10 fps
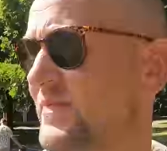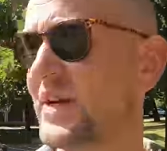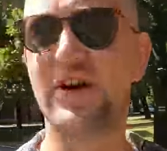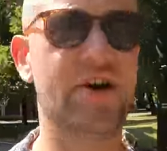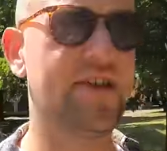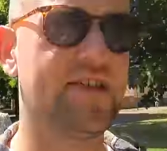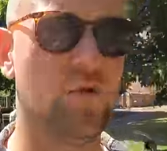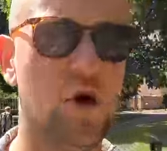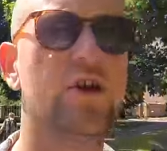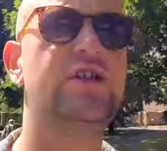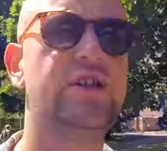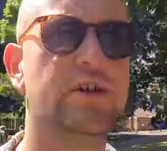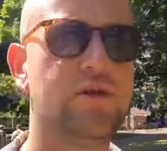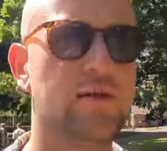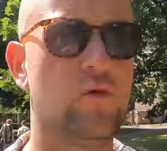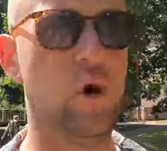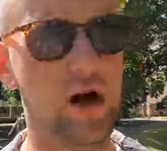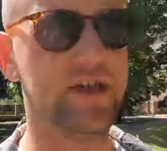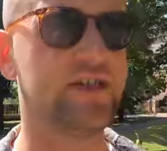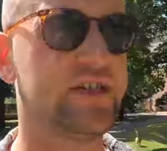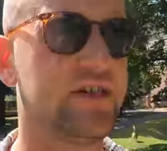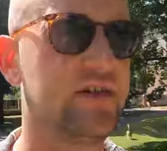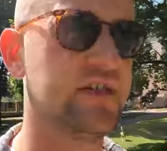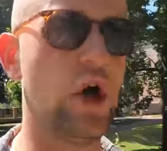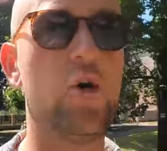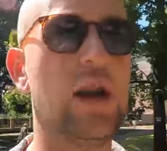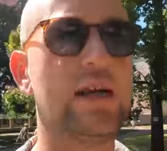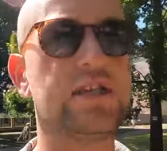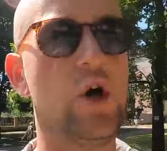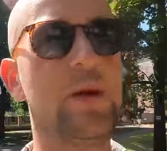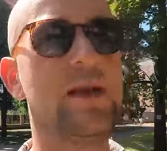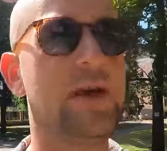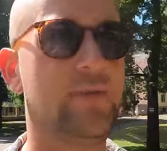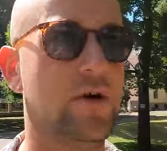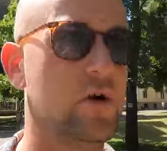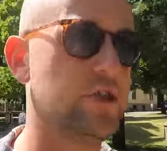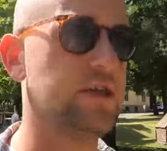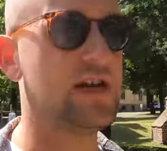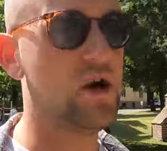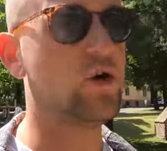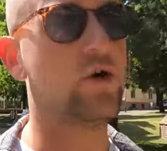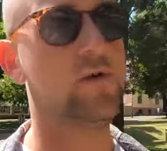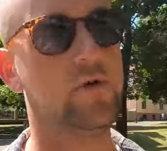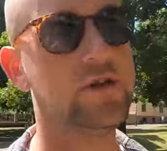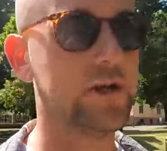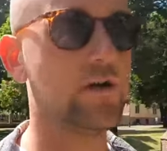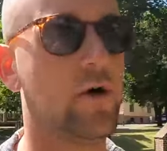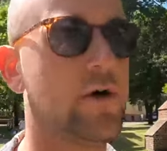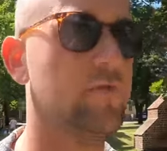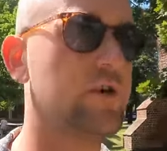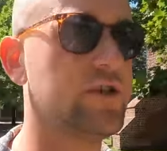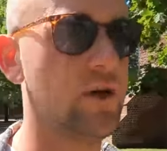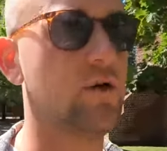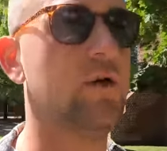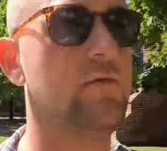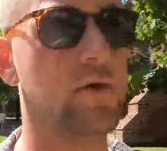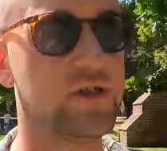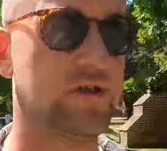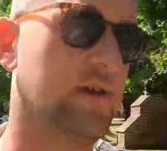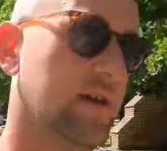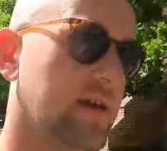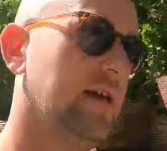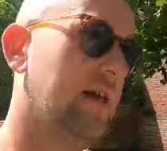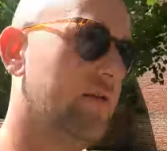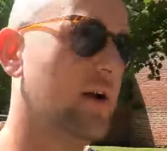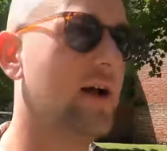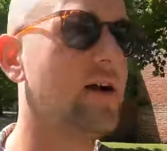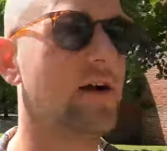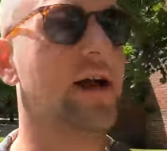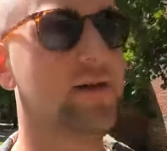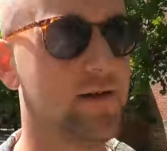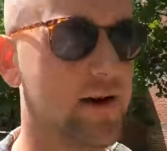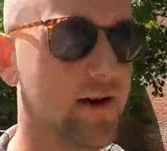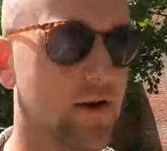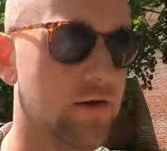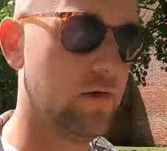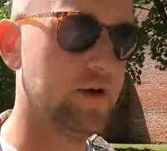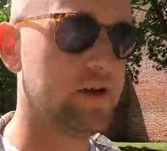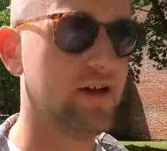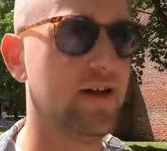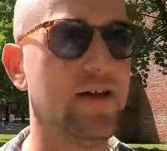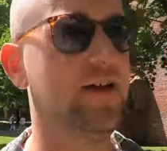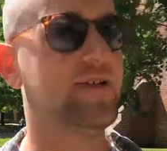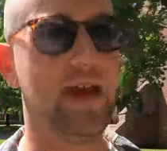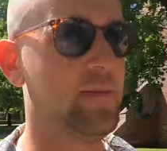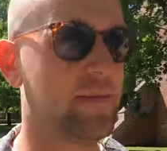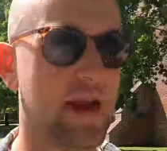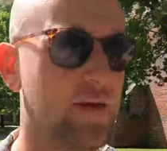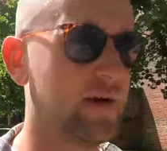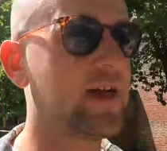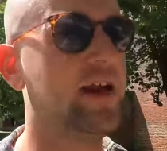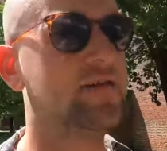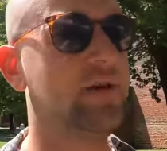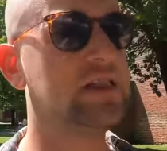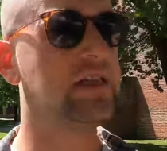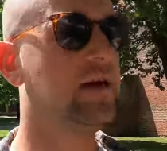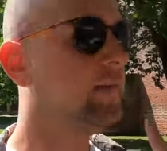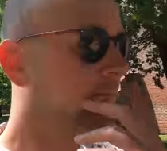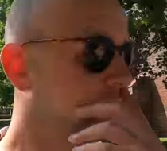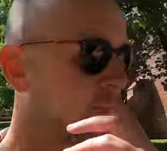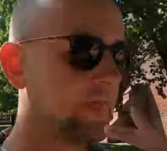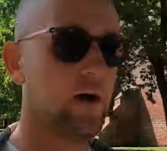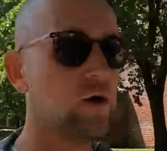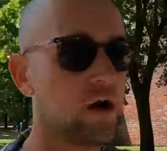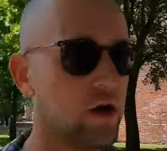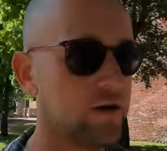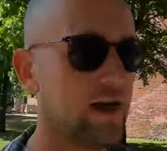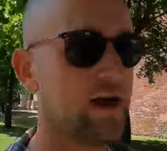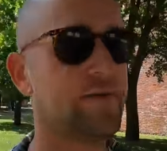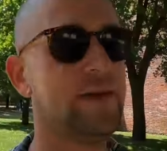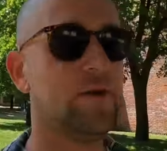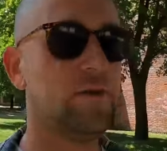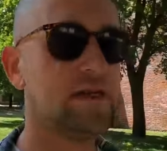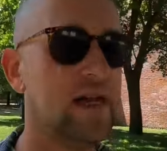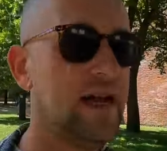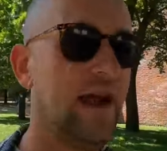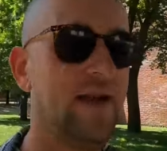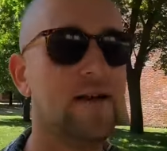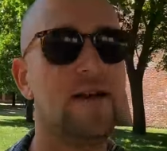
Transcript: because Łódź was so like so many people were just like don't go to Łódź, don't go to Łódź, don't go to Łódź, and we are like okay, we're gonna go to Łódź. Same thing with Katowice, don't go there. People were saying,